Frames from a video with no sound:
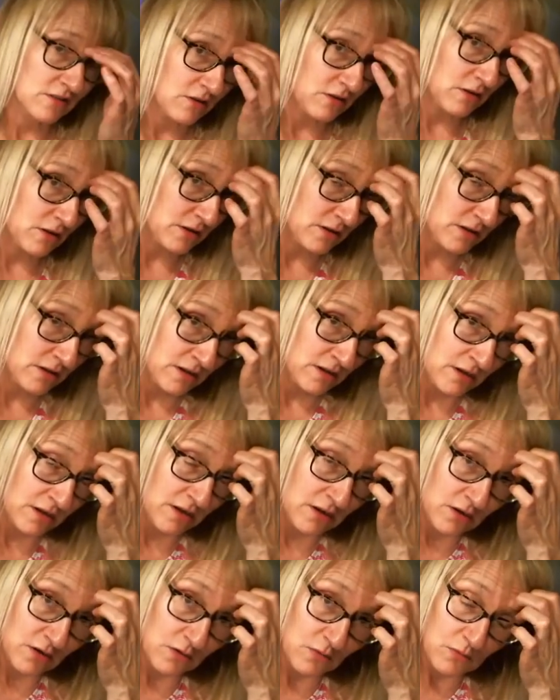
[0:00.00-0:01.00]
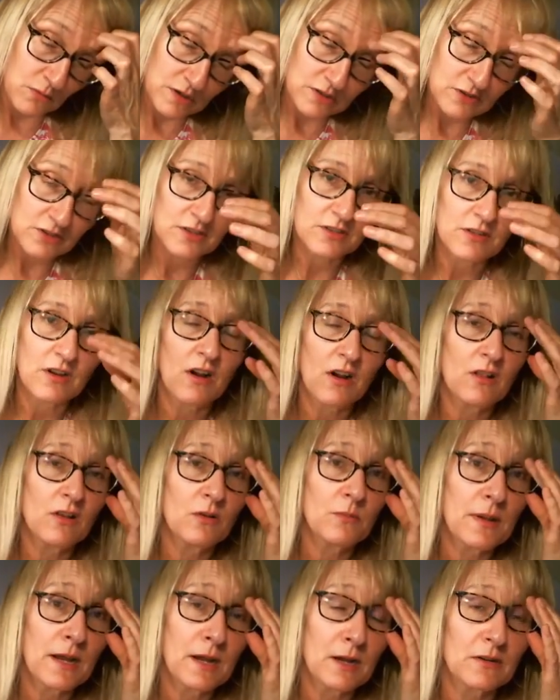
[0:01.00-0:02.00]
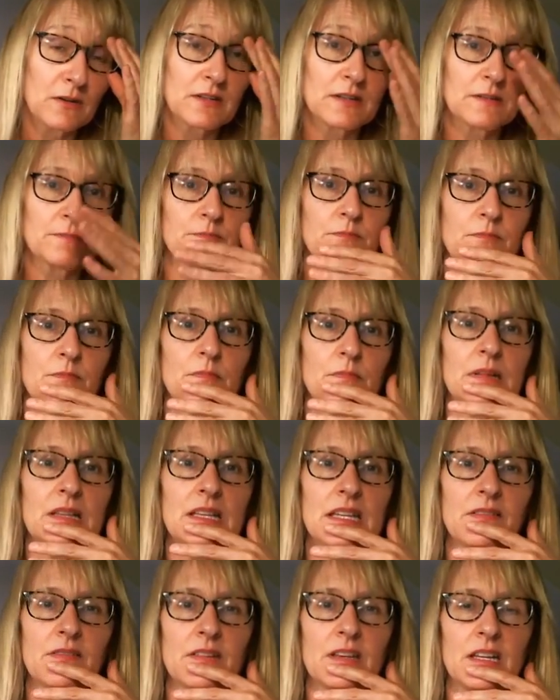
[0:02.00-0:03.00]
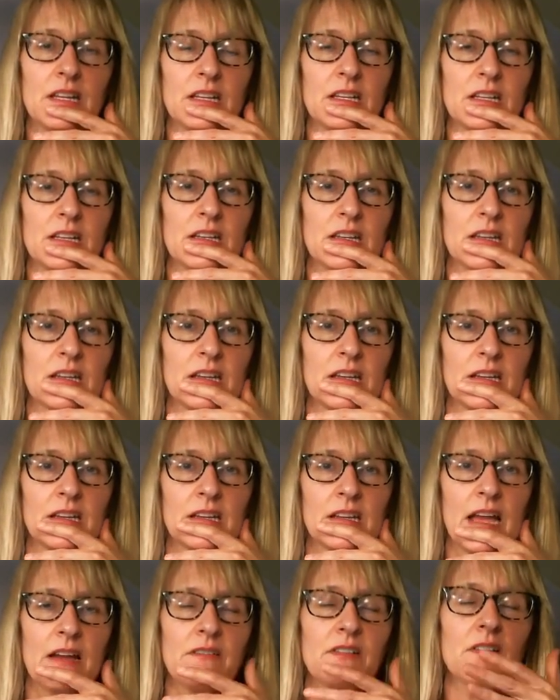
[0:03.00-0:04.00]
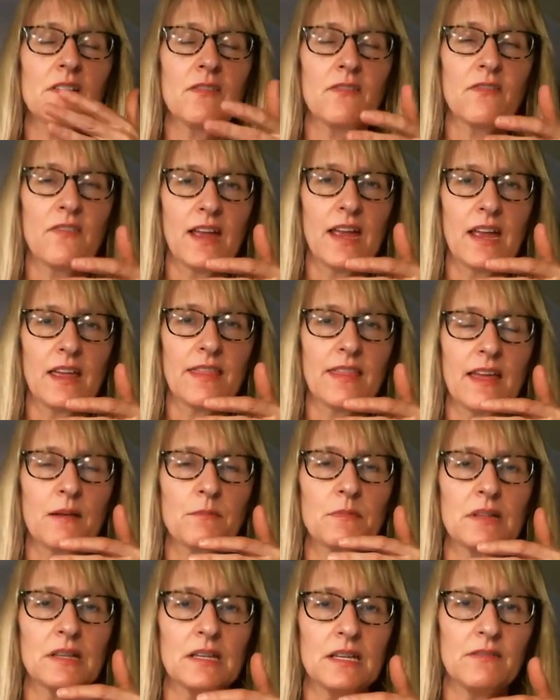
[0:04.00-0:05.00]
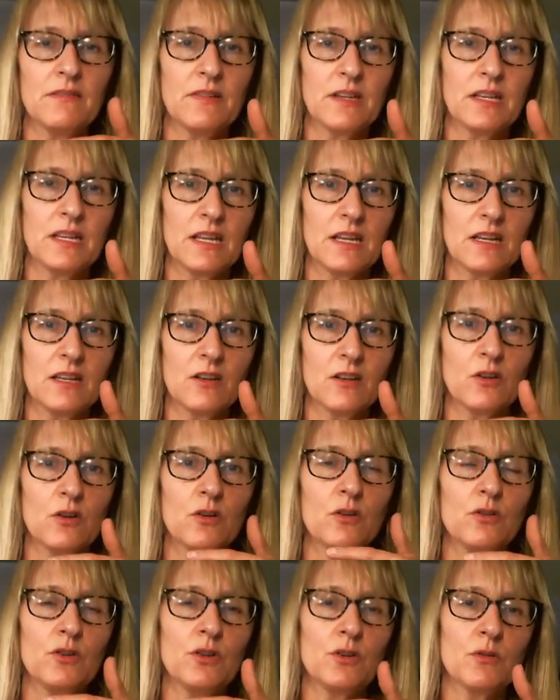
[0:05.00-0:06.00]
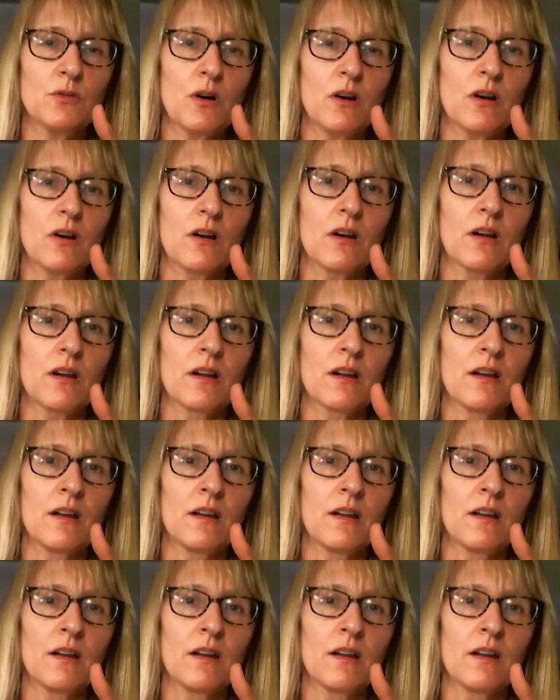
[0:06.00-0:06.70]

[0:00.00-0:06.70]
card, which is all about believing in, having faith, and believing in who you are.